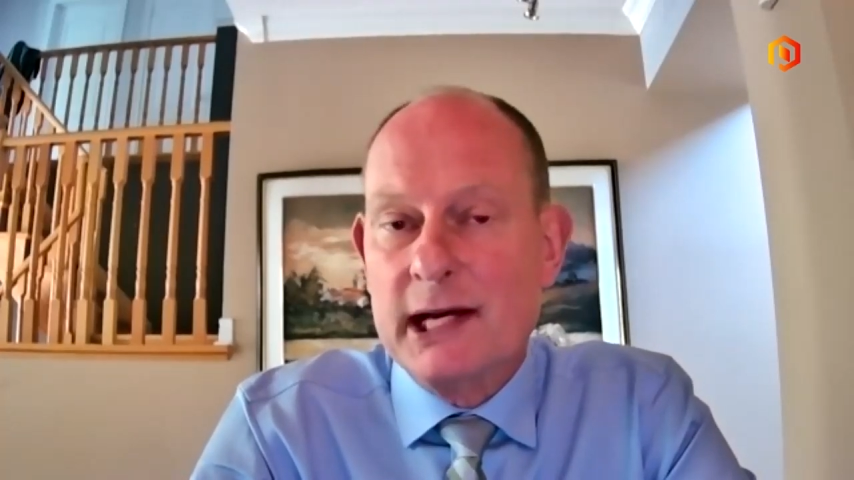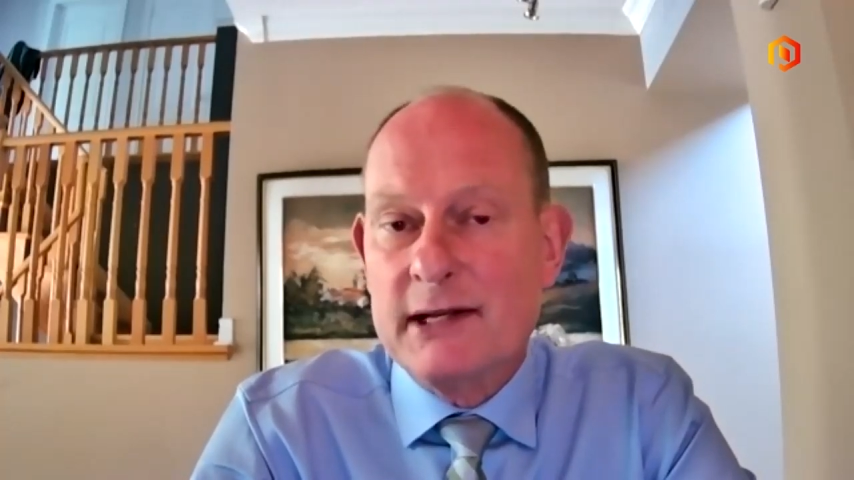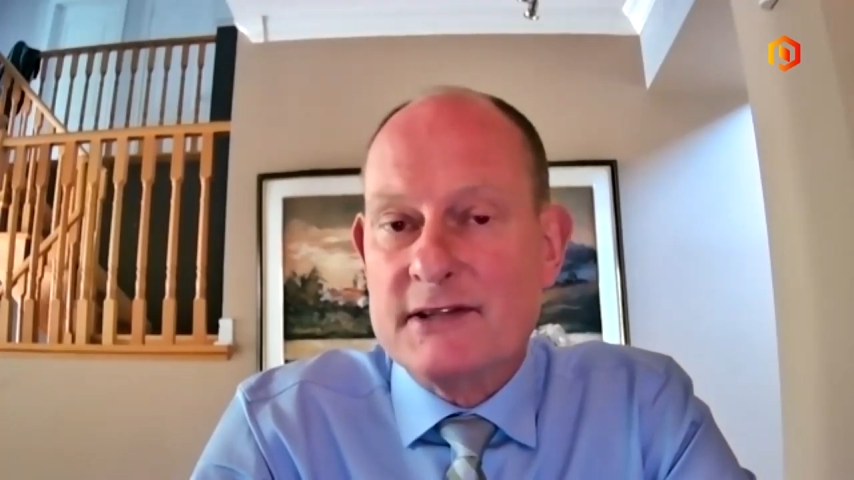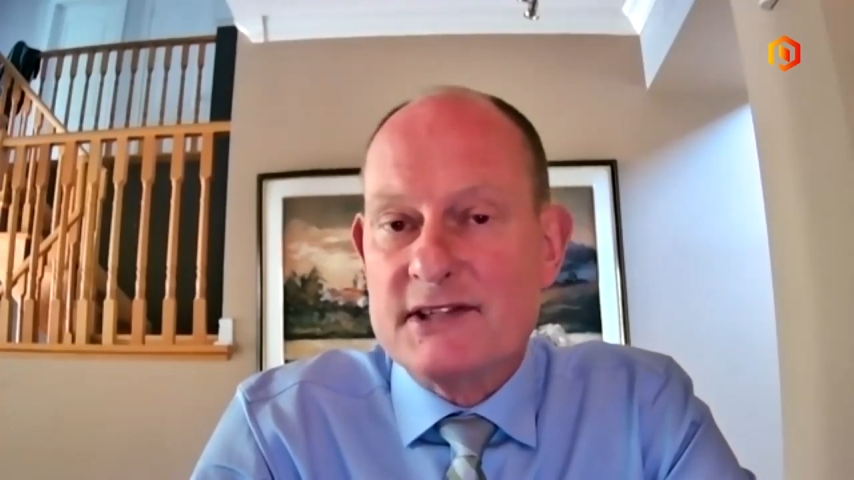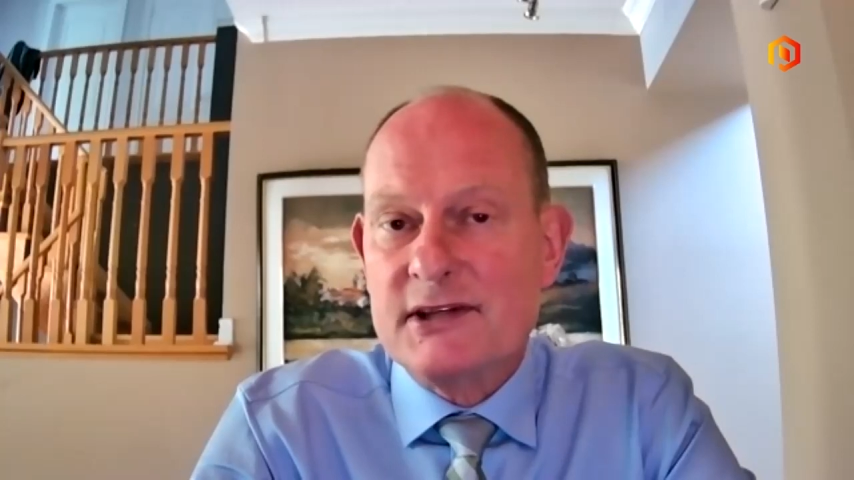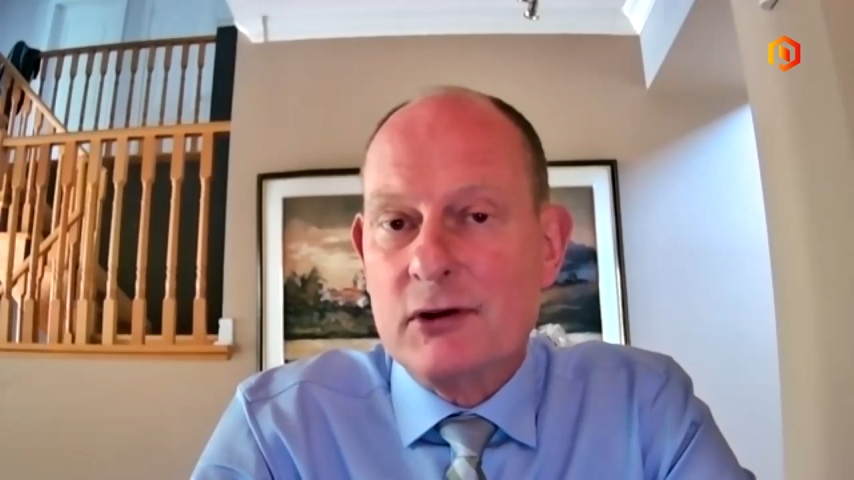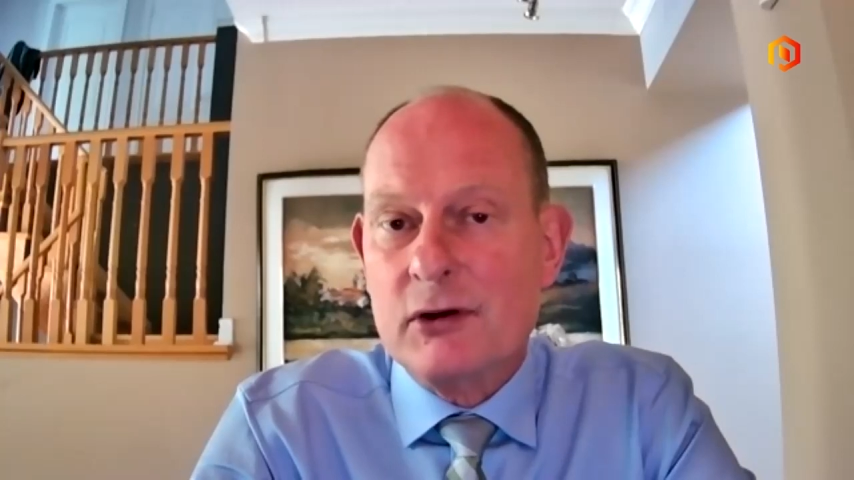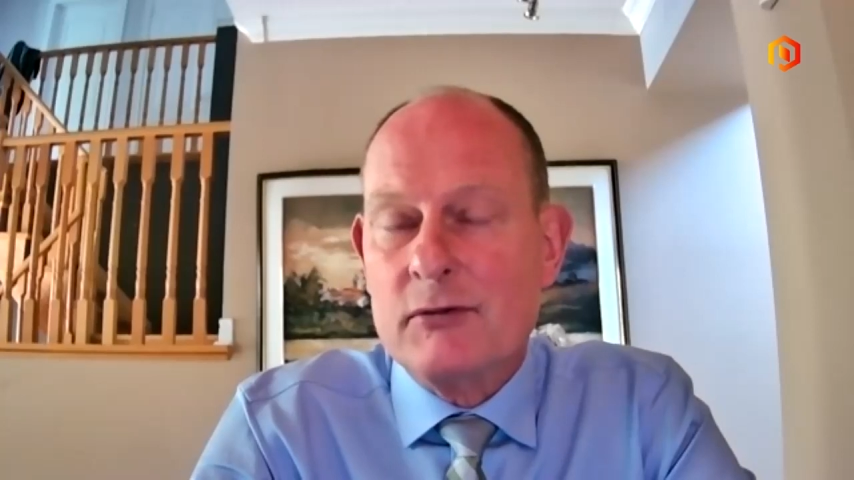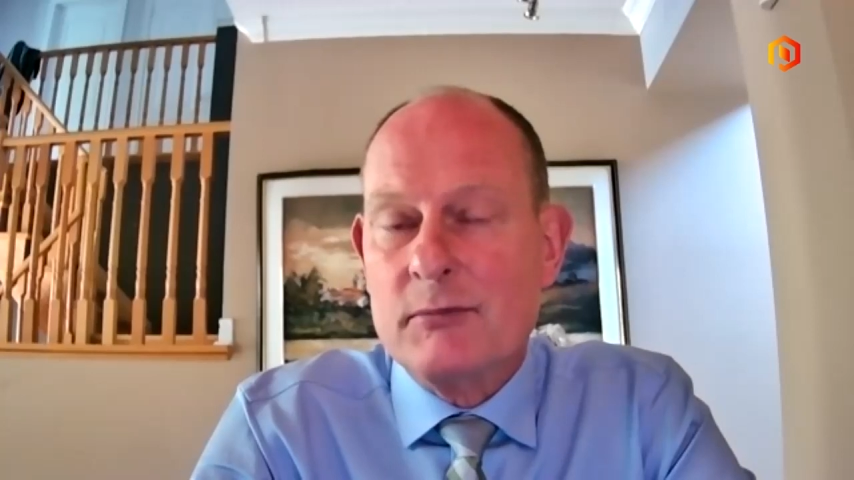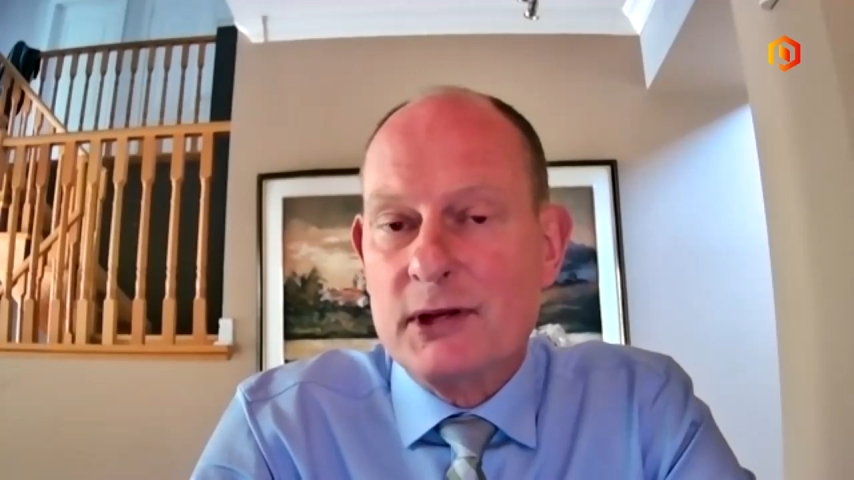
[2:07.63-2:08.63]
and it's still
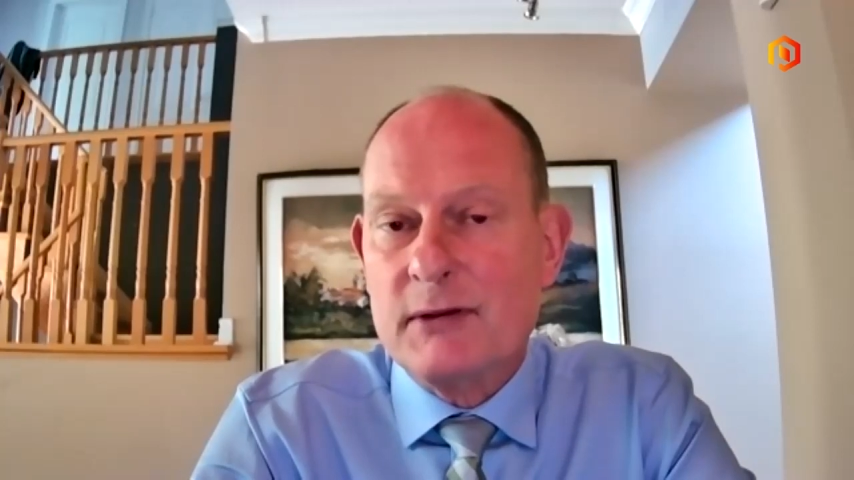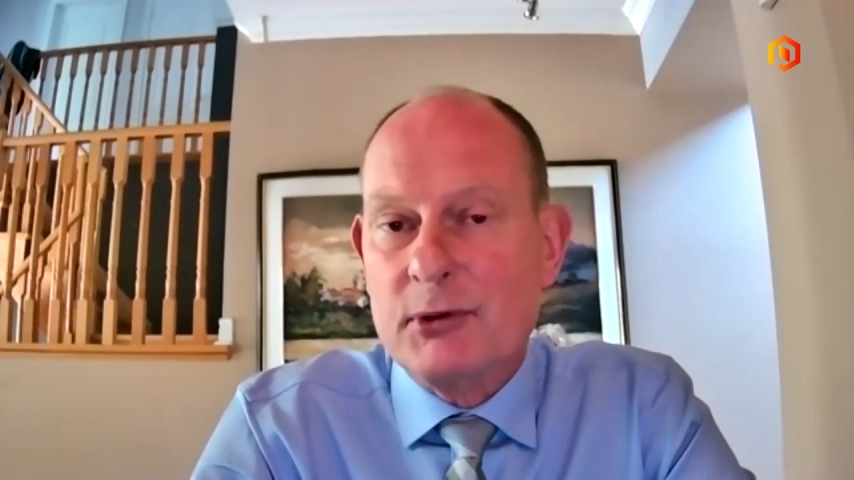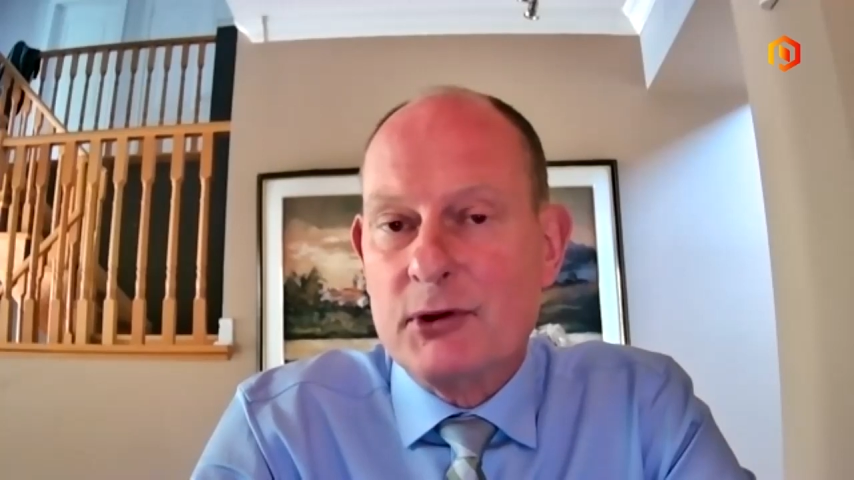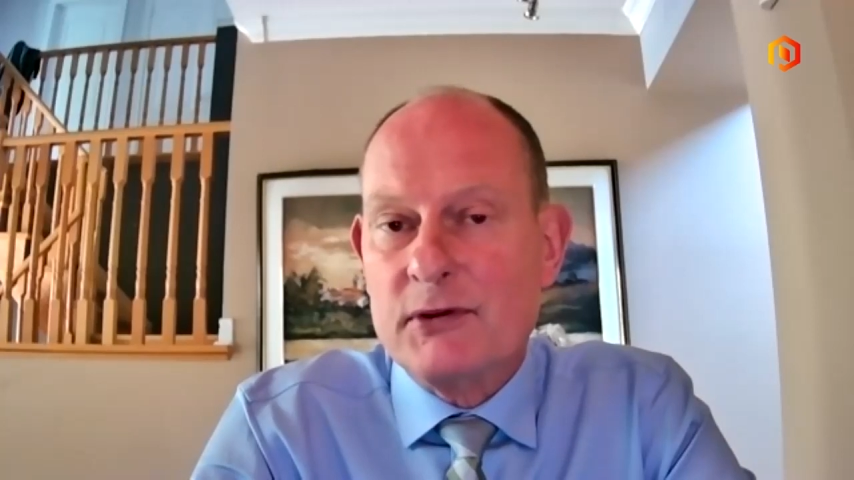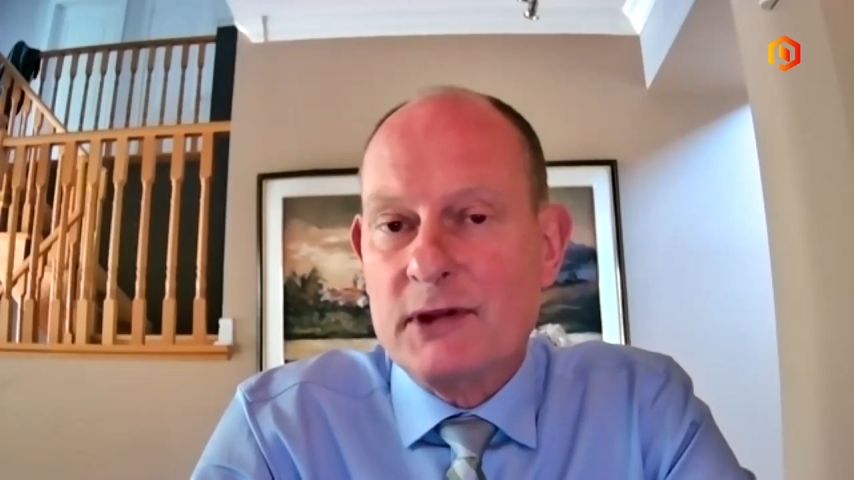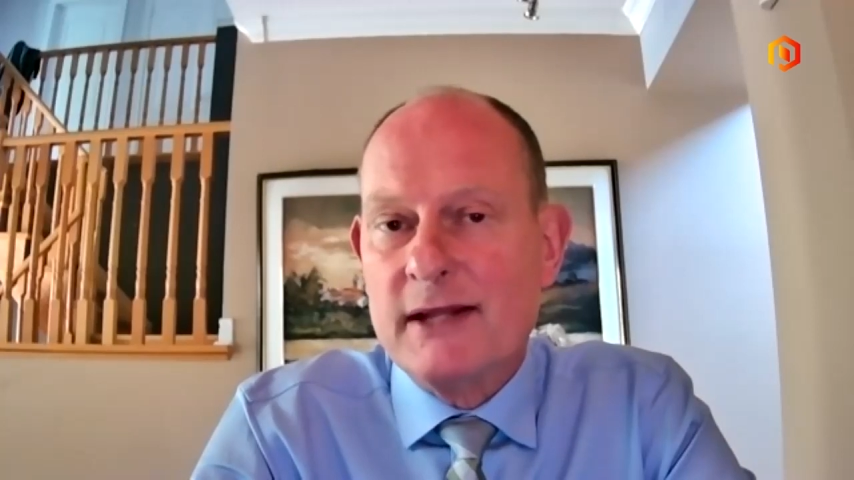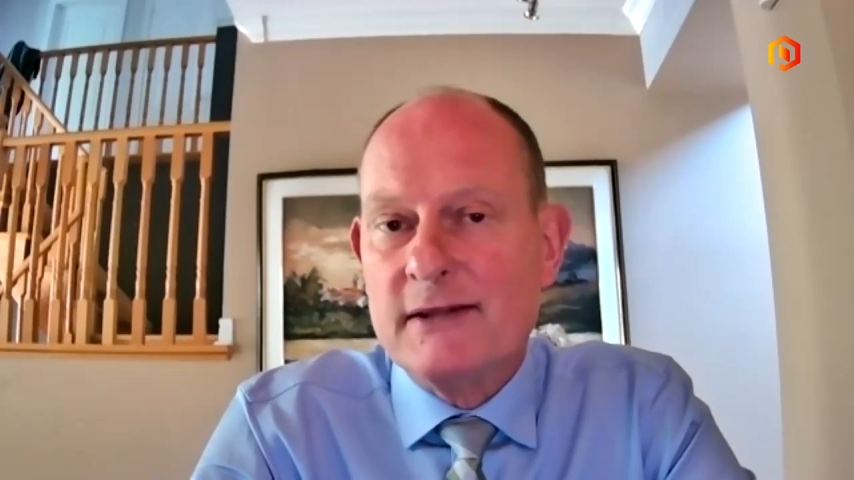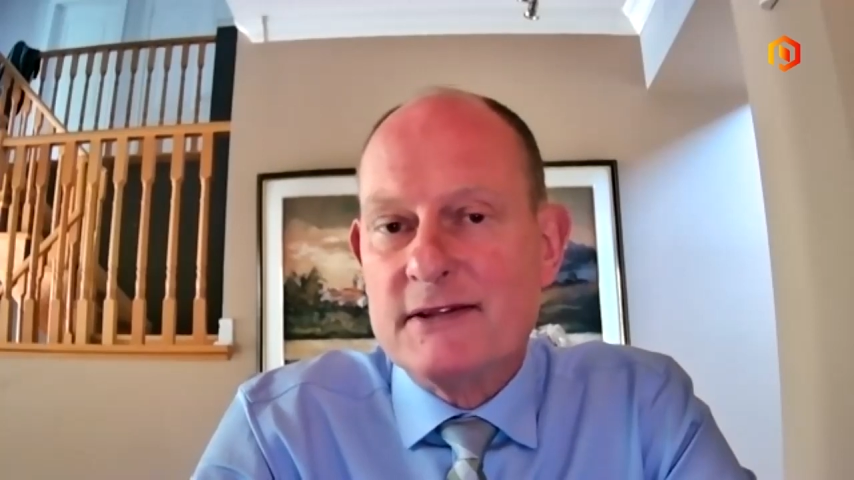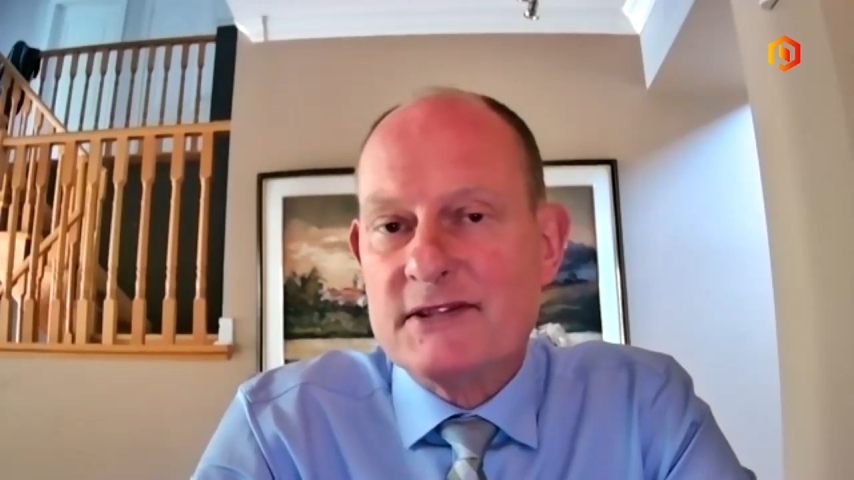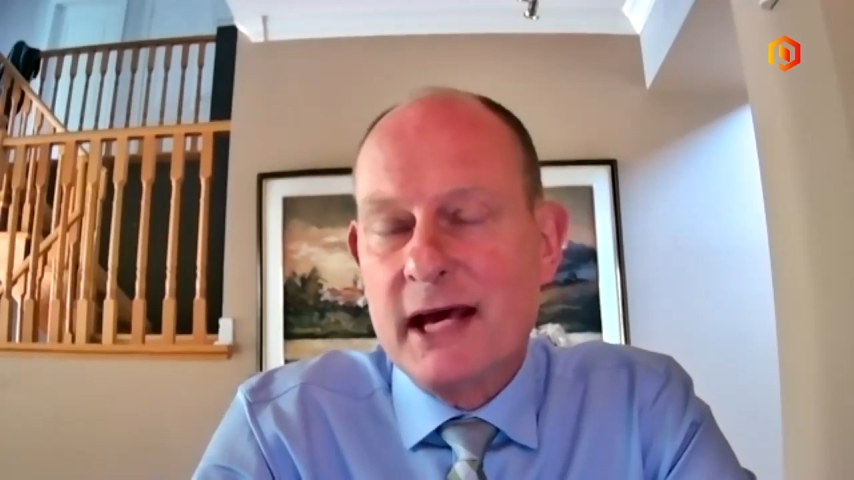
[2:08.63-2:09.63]
open at both
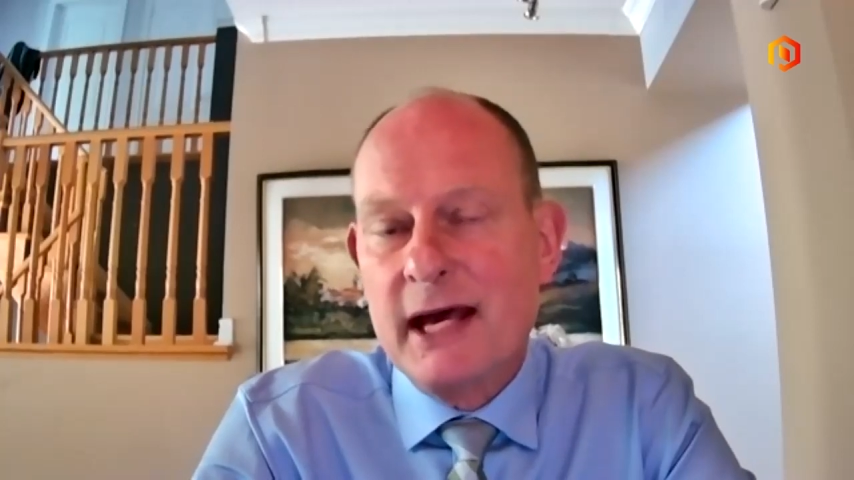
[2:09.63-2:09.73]
ends.